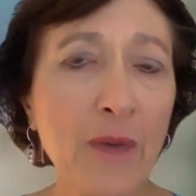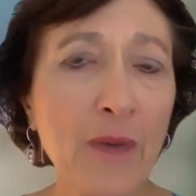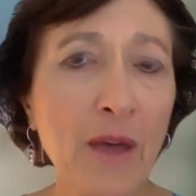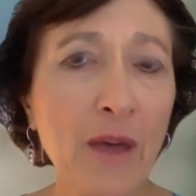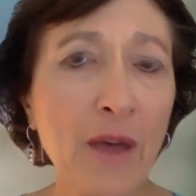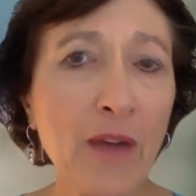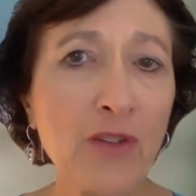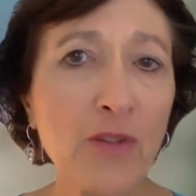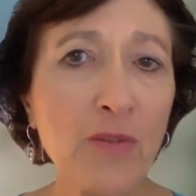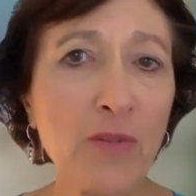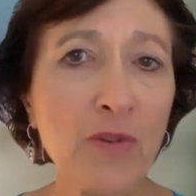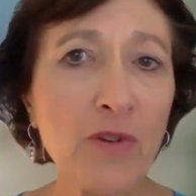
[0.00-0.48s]

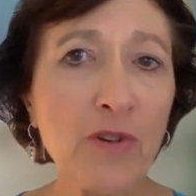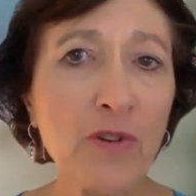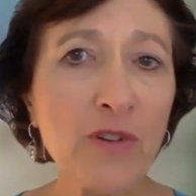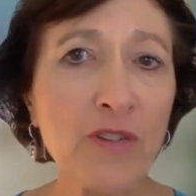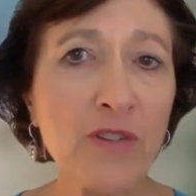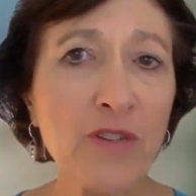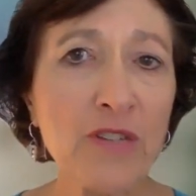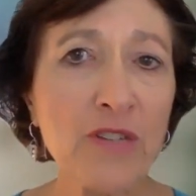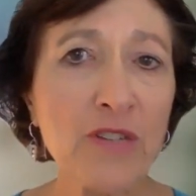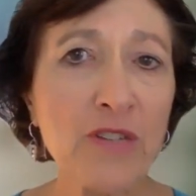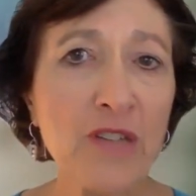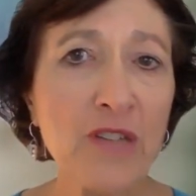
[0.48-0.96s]
entrepreneurs
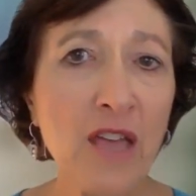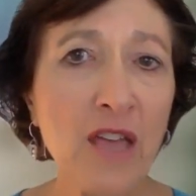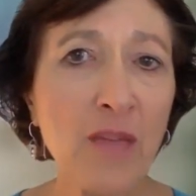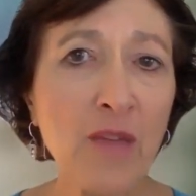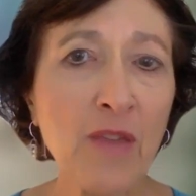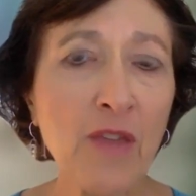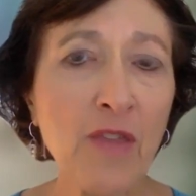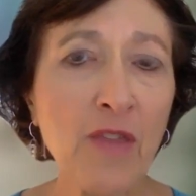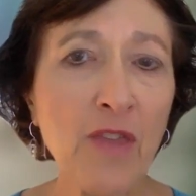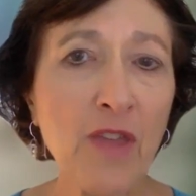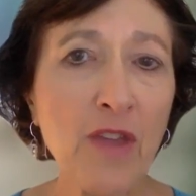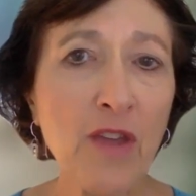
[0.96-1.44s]
tell me
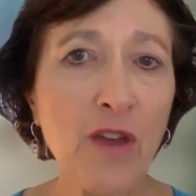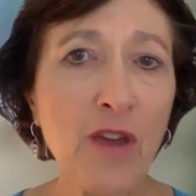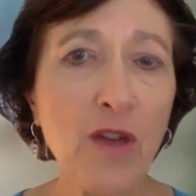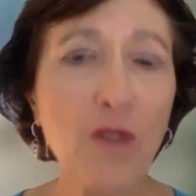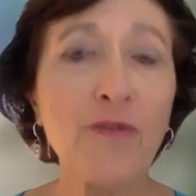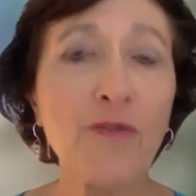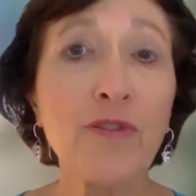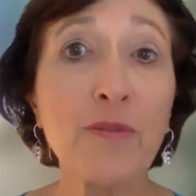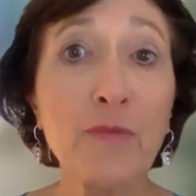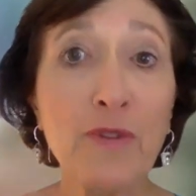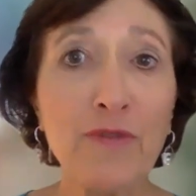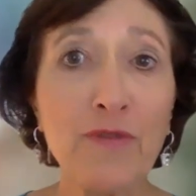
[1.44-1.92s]
that they go
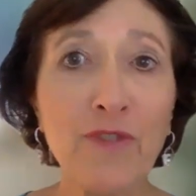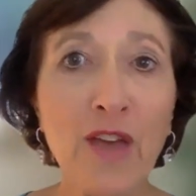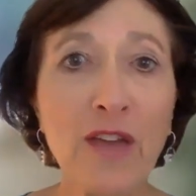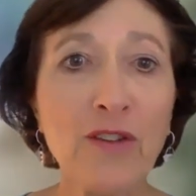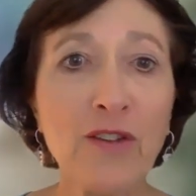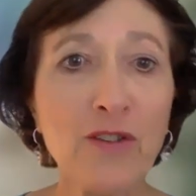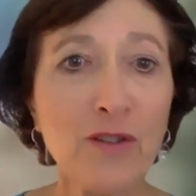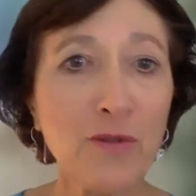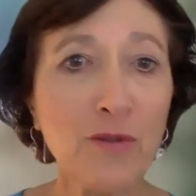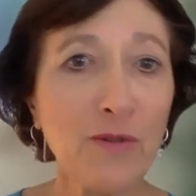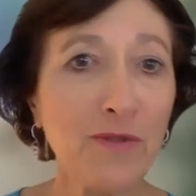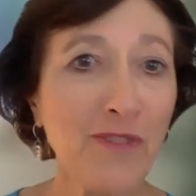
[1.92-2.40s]
from
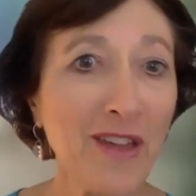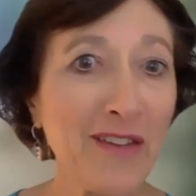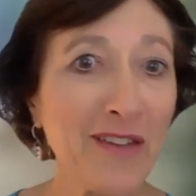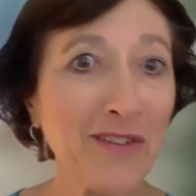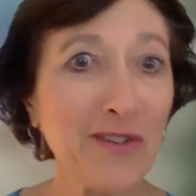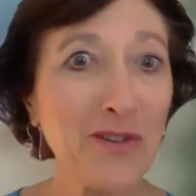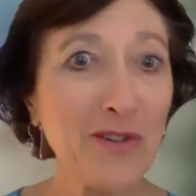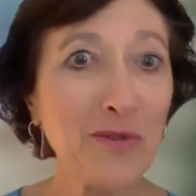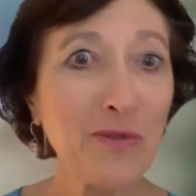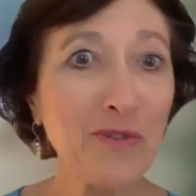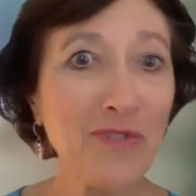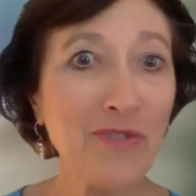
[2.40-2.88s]
event to
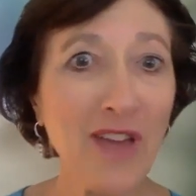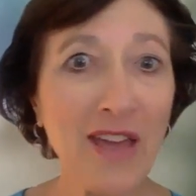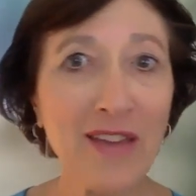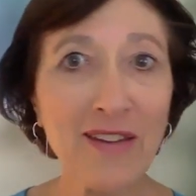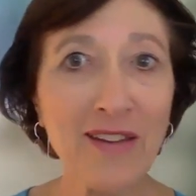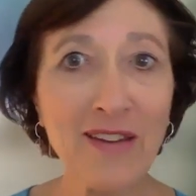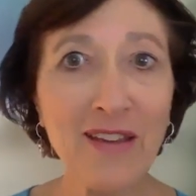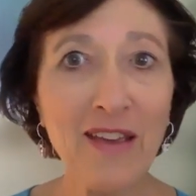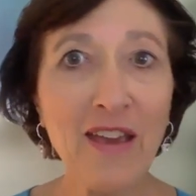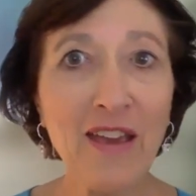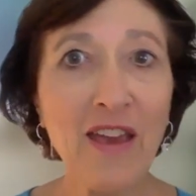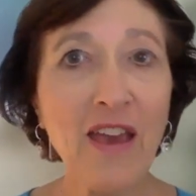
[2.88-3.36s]
event to event,